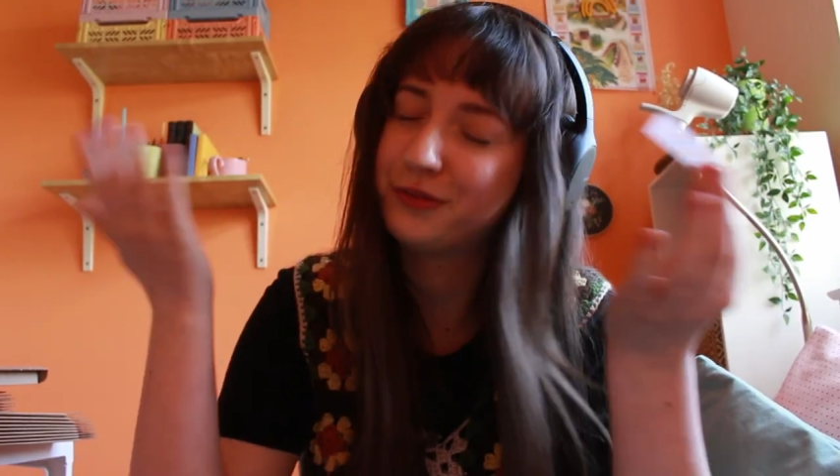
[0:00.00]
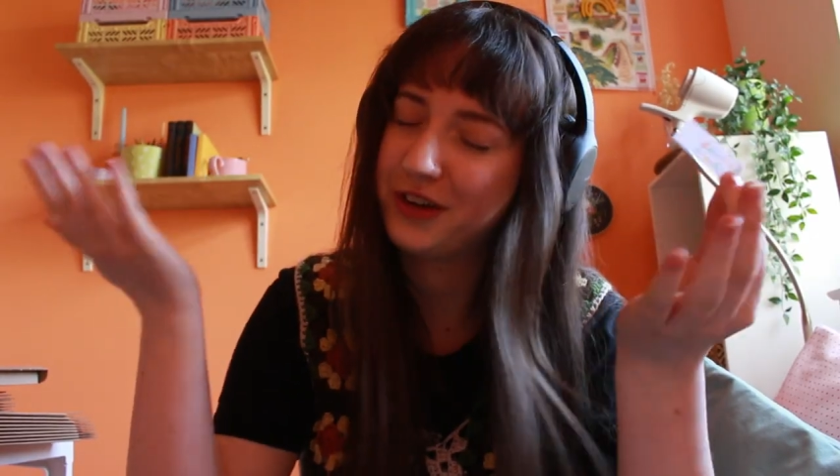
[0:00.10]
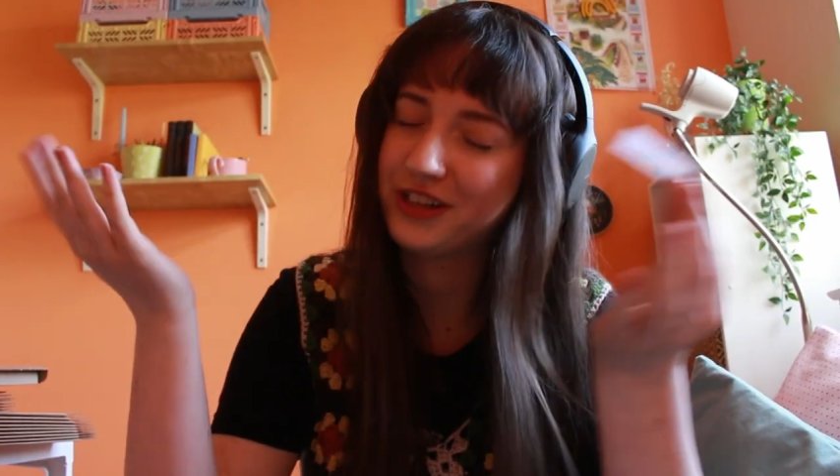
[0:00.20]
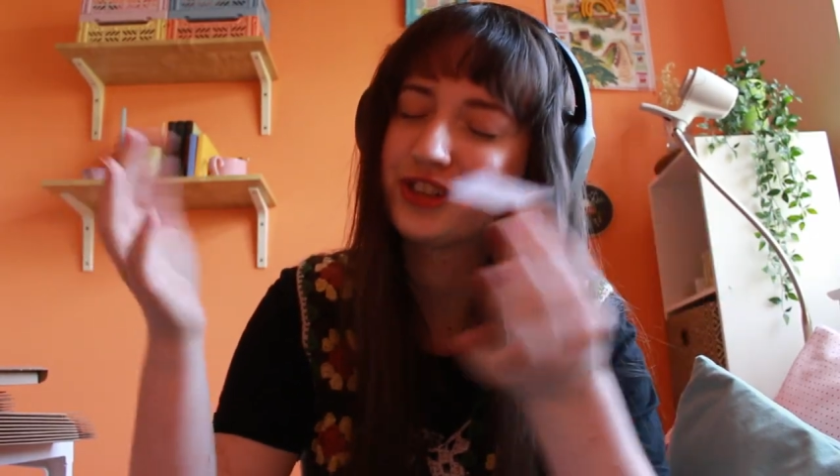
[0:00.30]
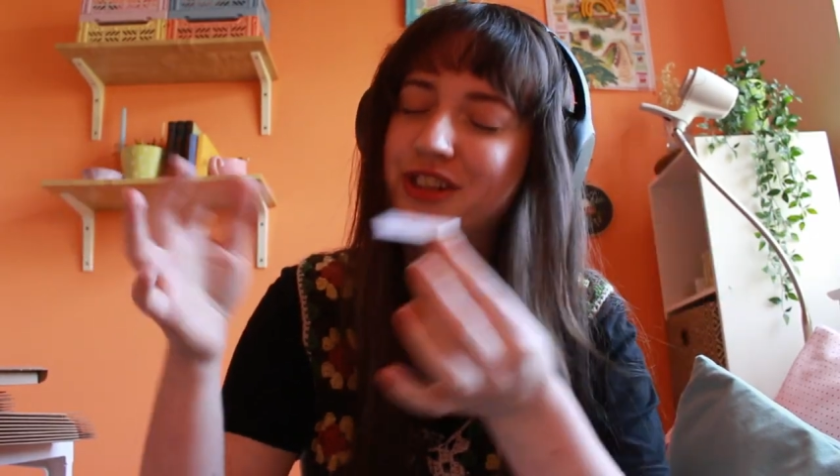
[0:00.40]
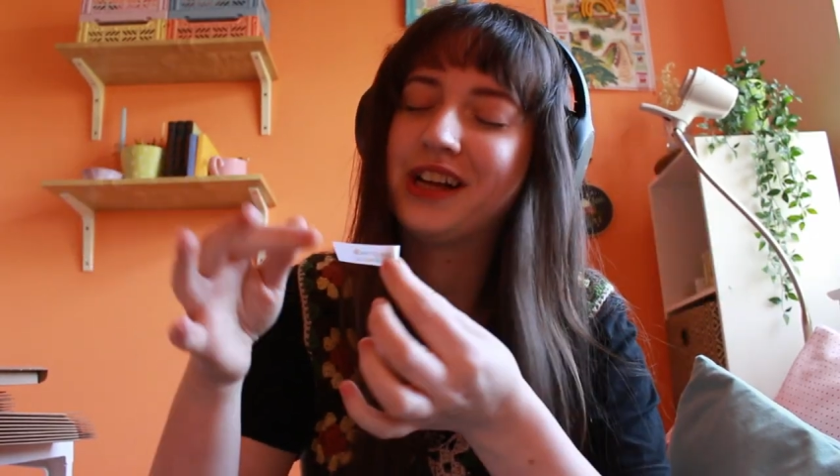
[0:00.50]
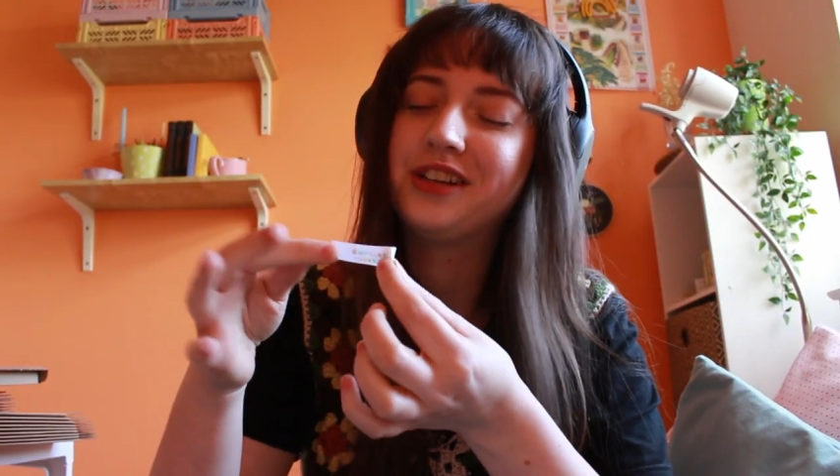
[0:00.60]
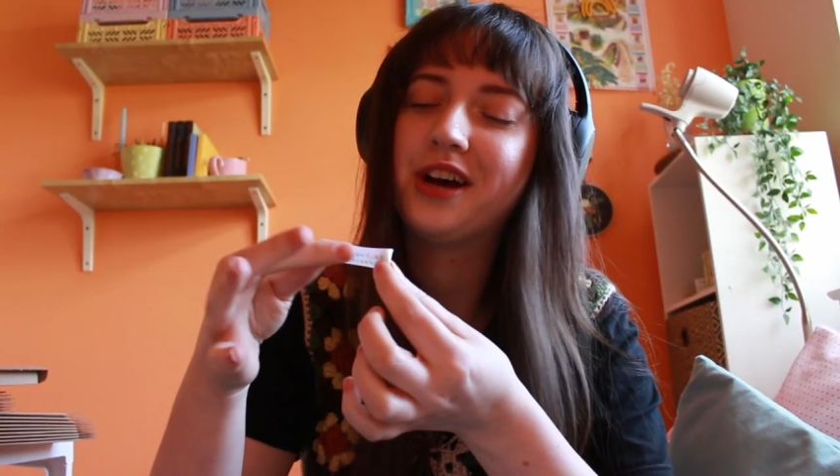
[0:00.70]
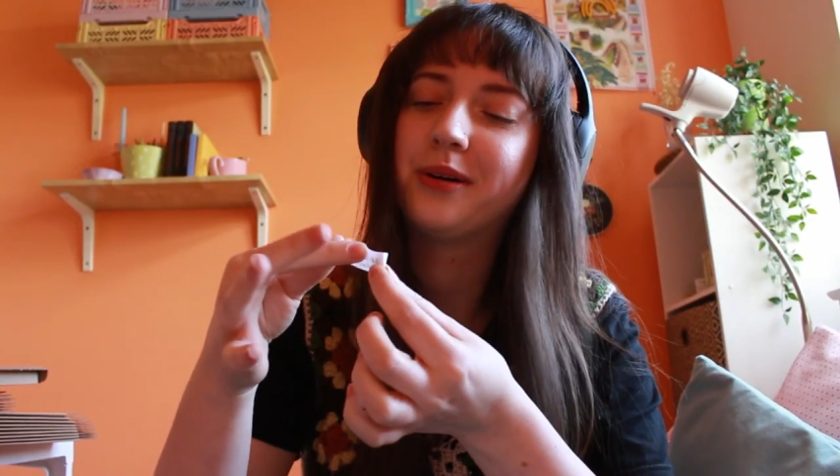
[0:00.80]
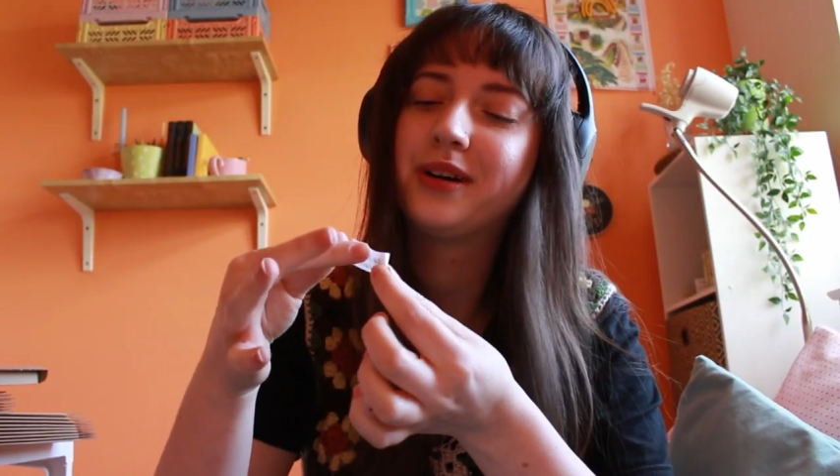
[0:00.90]
professional
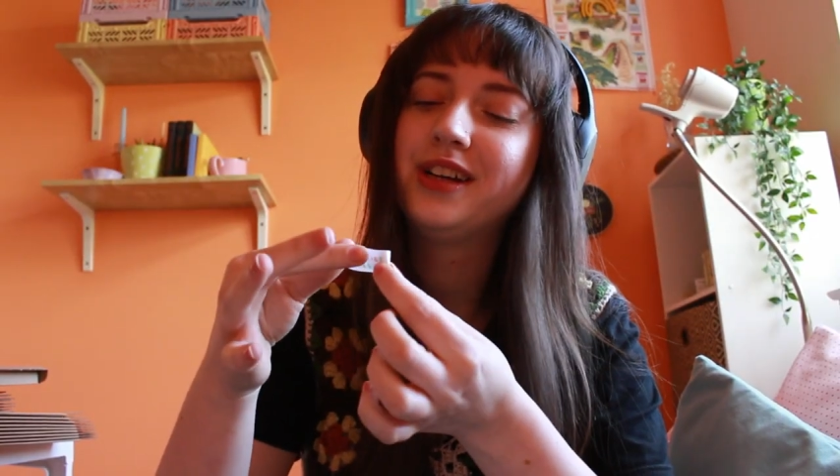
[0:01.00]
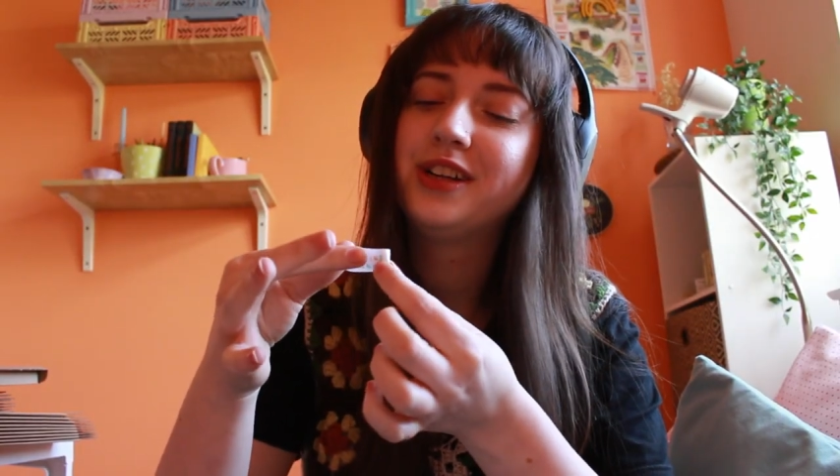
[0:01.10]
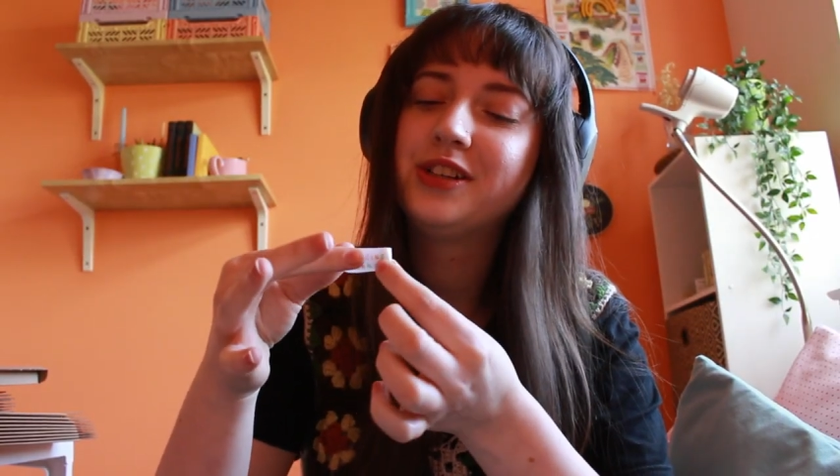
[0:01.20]
I know,